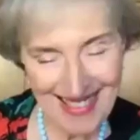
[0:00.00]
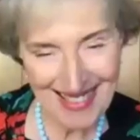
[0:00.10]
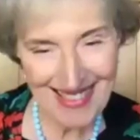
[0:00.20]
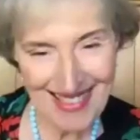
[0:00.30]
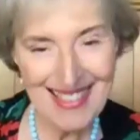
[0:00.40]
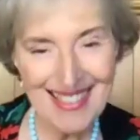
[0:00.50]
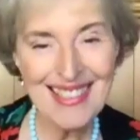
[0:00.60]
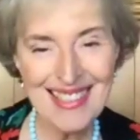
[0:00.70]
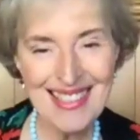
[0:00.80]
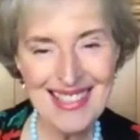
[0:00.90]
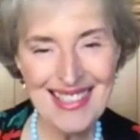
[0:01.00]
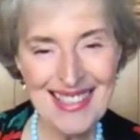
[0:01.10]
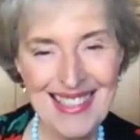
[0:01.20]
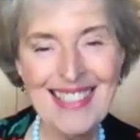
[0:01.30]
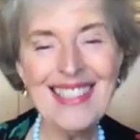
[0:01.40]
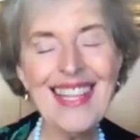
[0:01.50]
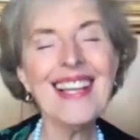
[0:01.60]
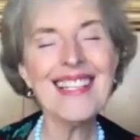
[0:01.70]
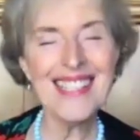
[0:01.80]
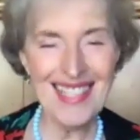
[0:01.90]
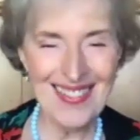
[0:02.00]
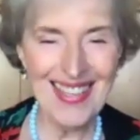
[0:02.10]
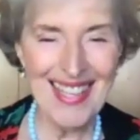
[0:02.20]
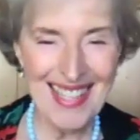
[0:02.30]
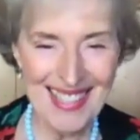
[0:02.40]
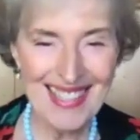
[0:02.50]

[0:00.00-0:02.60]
on the coaching staff. I don't know what maybe these